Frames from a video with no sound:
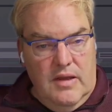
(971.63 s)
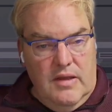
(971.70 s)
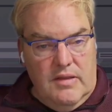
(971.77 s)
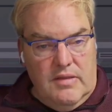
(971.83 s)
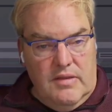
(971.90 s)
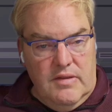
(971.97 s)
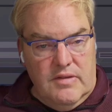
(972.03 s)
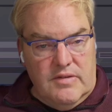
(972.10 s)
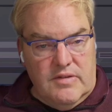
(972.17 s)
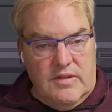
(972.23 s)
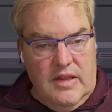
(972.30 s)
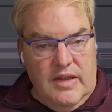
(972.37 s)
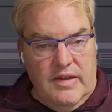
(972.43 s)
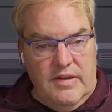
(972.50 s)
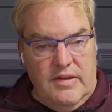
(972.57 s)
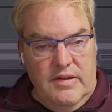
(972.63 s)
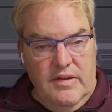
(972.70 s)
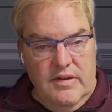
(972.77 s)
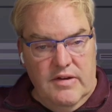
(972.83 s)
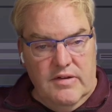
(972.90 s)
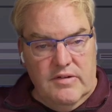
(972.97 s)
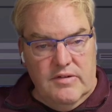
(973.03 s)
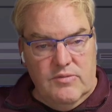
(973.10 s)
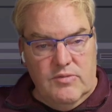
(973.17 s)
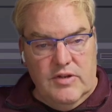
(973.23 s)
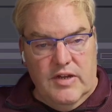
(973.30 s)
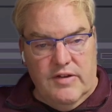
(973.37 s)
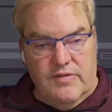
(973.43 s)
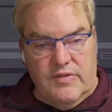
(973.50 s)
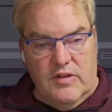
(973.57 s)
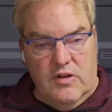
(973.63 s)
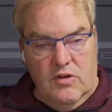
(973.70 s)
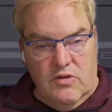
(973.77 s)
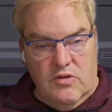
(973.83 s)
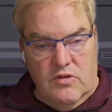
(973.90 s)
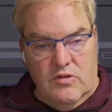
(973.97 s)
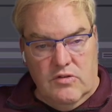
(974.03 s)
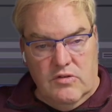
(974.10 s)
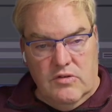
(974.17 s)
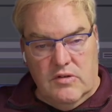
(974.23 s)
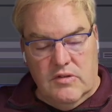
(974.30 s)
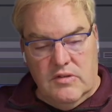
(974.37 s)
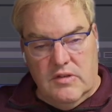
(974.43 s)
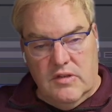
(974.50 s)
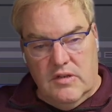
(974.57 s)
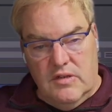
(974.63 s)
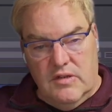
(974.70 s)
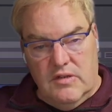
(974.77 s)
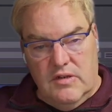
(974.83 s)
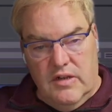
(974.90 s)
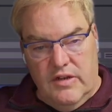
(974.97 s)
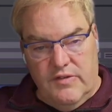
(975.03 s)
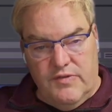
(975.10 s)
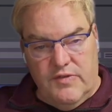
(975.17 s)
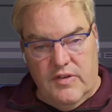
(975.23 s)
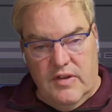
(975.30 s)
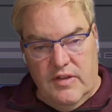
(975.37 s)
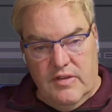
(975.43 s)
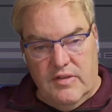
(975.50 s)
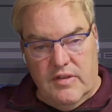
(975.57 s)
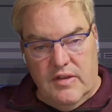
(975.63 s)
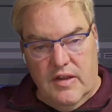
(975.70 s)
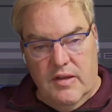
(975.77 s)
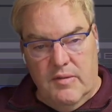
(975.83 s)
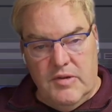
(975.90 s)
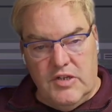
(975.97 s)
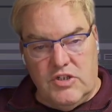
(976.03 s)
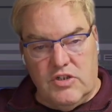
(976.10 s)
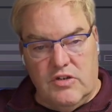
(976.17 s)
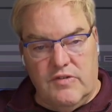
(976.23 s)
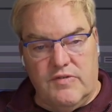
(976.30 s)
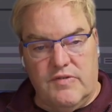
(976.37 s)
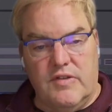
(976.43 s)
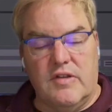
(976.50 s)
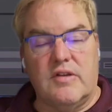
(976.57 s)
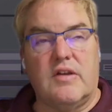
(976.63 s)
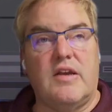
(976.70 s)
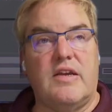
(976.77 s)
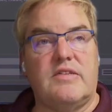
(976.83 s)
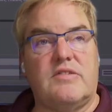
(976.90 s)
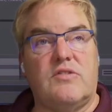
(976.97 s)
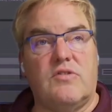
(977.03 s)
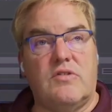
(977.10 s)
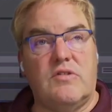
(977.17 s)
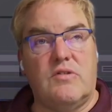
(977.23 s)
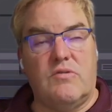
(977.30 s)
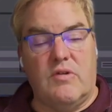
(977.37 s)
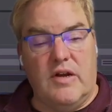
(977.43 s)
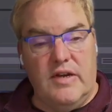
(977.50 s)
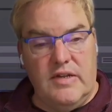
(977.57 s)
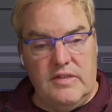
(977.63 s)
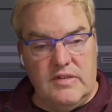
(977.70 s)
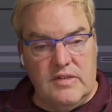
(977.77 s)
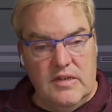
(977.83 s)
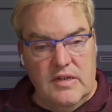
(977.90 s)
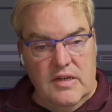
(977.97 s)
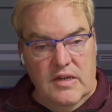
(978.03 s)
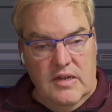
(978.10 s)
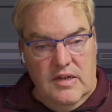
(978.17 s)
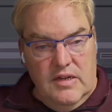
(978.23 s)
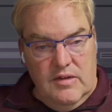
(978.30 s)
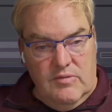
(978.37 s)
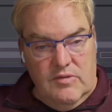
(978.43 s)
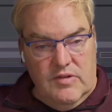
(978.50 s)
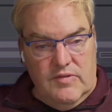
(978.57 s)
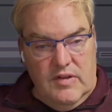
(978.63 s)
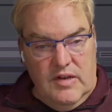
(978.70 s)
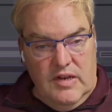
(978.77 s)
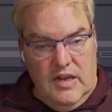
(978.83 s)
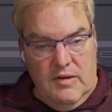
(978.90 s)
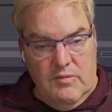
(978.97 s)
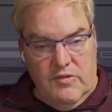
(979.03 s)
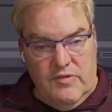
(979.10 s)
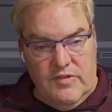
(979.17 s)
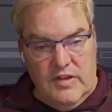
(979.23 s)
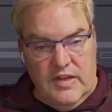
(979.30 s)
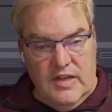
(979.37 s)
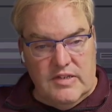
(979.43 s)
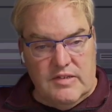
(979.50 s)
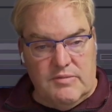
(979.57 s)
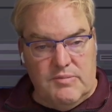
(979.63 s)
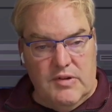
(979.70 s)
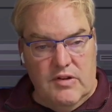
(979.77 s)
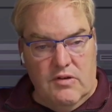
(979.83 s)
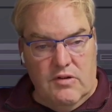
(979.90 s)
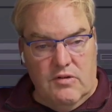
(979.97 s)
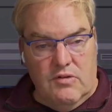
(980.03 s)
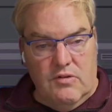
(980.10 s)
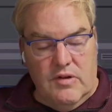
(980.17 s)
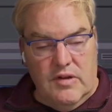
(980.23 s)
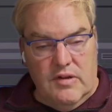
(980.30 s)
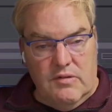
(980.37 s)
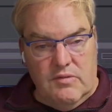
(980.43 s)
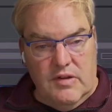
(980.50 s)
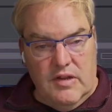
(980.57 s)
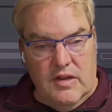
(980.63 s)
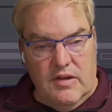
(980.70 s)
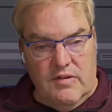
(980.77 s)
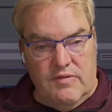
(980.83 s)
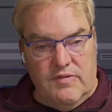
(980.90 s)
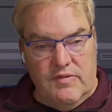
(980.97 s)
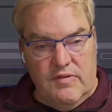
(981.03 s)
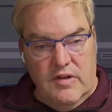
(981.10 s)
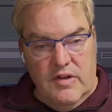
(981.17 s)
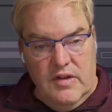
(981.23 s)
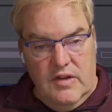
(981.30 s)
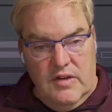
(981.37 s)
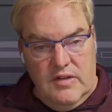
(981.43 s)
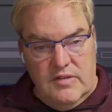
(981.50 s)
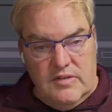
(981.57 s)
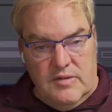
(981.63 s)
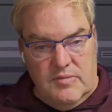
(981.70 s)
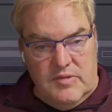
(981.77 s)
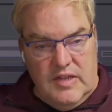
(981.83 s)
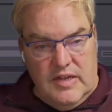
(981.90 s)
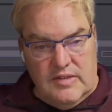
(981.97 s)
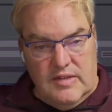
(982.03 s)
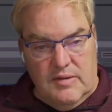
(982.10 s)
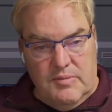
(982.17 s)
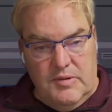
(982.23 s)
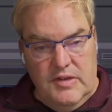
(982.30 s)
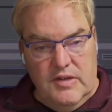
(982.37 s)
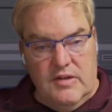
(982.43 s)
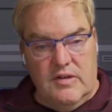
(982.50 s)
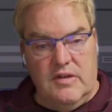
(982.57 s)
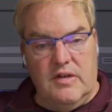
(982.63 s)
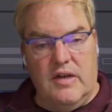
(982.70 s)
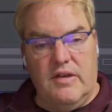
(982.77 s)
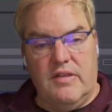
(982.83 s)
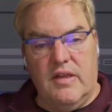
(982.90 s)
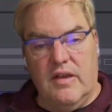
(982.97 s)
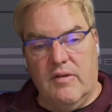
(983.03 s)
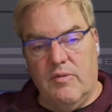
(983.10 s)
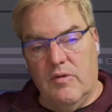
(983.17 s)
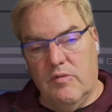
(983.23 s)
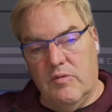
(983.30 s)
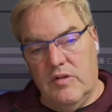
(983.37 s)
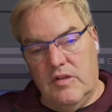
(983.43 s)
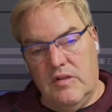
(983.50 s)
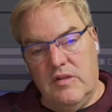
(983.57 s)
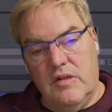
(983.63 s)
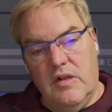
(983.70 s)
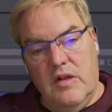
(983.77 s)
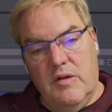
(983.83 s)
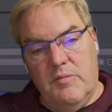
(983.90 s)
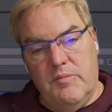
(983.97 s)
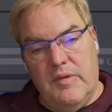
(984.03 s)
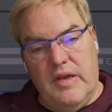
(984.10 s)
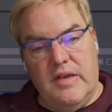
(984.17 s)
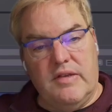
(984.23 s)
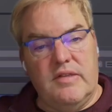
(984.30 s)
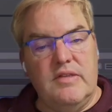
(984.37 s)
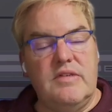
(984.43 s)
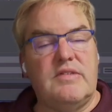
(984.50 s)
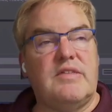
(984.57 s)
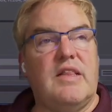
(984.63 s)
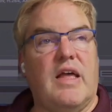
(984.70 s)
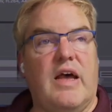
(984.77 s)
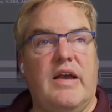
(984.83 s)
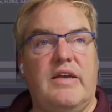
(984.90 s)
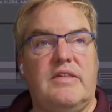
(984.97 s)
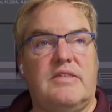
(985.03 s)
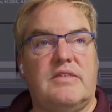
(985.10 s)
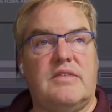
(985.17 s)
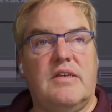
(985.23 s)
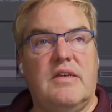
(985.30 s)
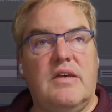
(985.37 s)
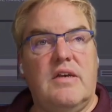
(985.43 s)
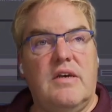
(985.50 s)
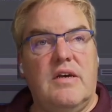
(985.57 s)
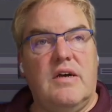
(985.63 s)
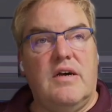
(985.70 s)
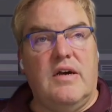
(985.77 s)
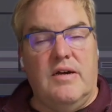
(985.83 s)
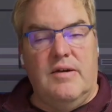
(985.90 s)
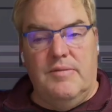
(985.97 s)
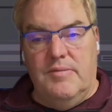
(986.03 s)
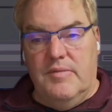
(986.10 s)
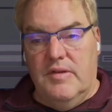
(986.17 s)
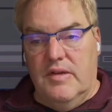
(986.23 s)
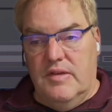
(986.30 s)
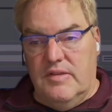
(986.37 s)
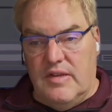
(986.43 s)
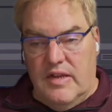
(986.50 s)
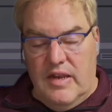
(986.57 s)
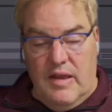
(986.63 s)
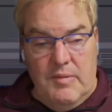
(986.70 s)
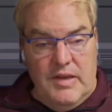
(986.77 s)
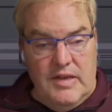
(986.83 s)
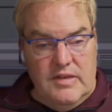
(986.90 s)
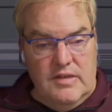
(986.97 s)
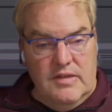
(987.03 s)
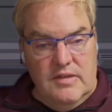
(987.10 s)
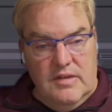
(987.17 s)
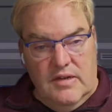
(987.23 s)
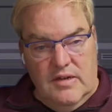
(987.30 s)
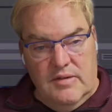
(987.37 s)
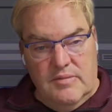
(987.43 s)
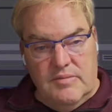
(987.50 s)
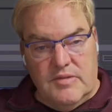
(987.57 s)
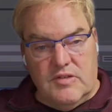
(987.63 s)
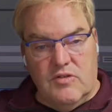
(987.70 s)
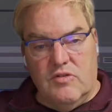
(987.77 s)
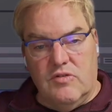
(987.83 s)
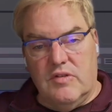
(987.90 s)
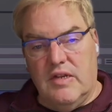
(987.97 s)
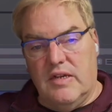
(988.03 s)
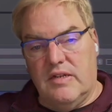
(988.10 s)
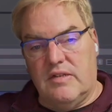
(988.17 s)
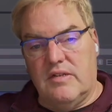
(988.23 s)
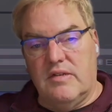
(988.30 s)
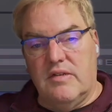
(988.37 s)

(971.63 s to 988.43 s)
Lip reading: this slide here. We have the logo on the left and the image of the guest on the right, and with the name of the guest below, and we have some text up here. And I think we will make these slides dynamic so that